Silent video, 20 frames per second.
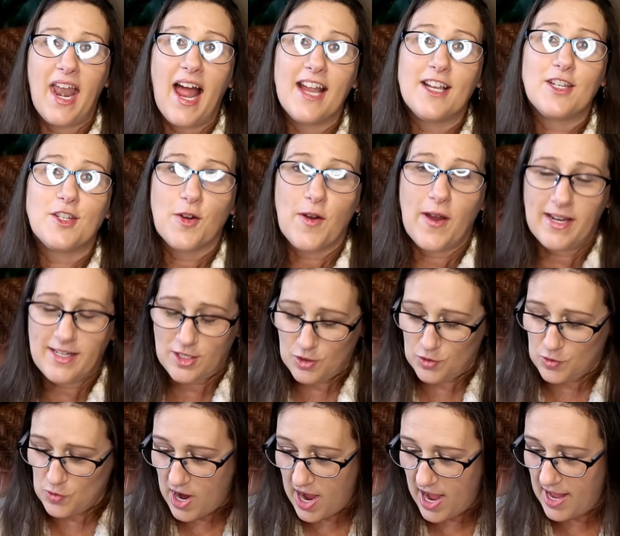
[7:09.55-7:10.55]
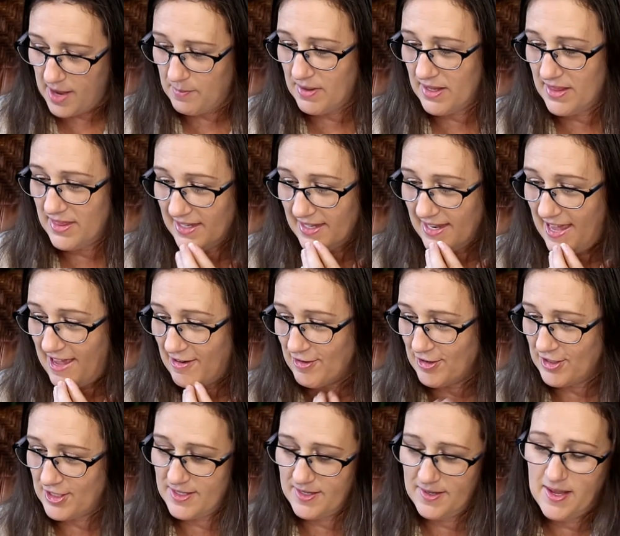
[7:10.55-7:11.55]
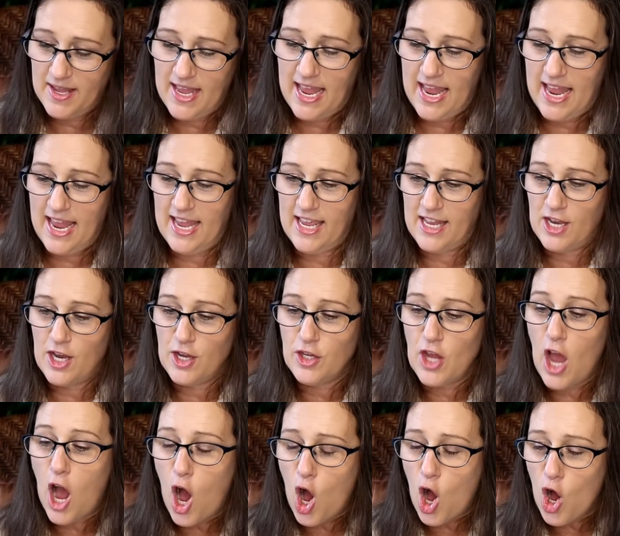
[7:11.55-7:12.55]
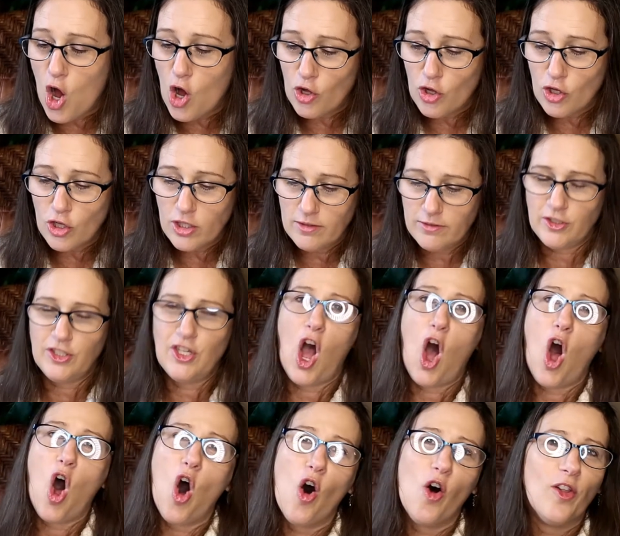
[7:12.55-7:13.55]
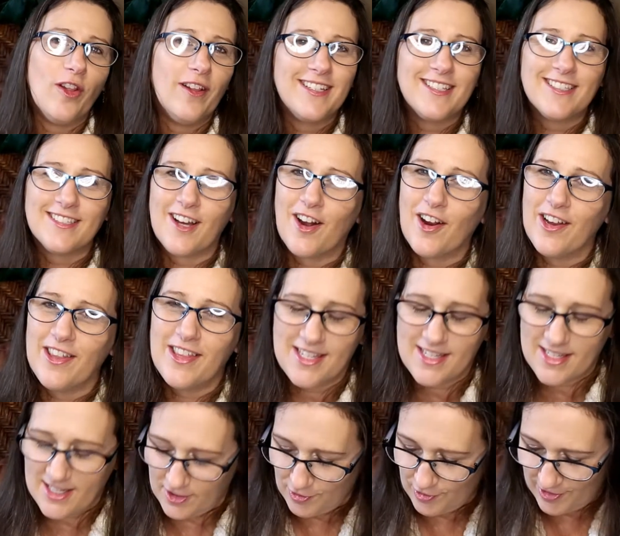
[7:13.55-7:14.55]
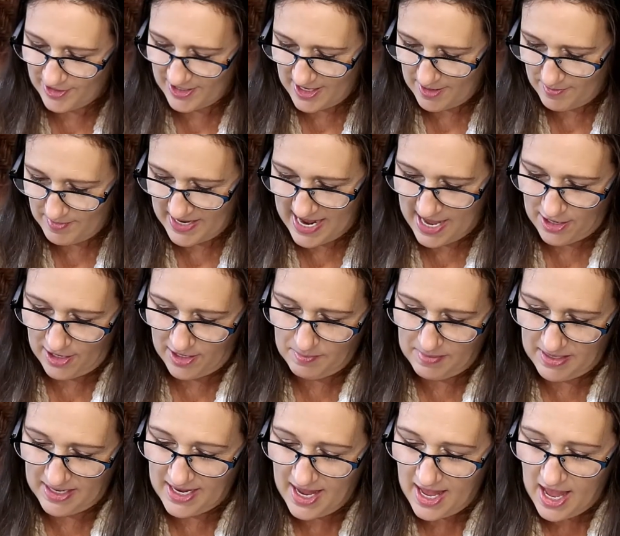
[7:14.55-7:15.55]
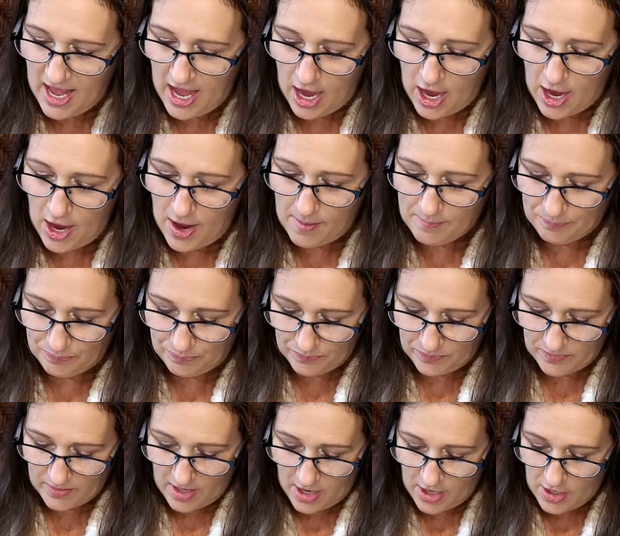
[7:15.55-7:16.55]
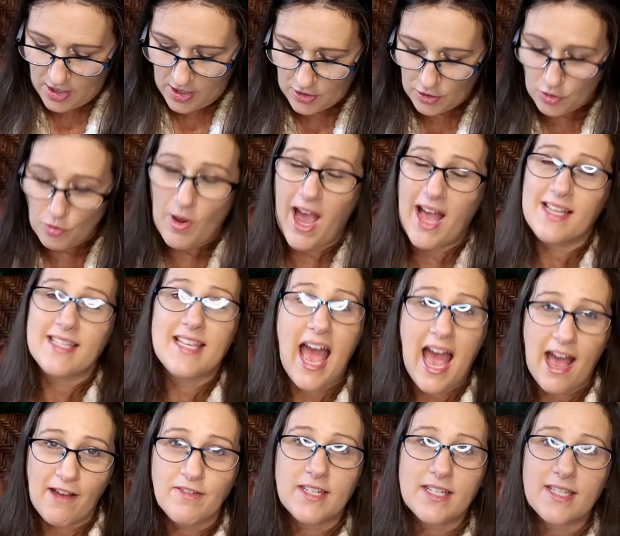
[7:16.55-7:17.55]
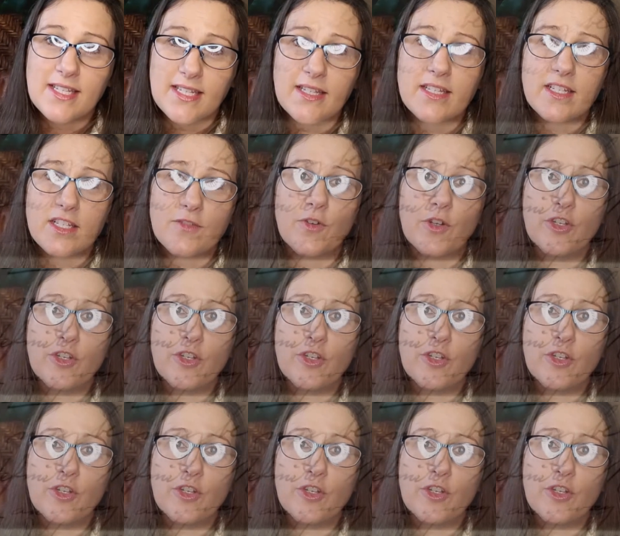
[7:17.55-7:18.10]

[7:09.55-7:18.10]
I transcribe the letters. And y'all, sorry, the Southern's coming out in me. You guys have to see this for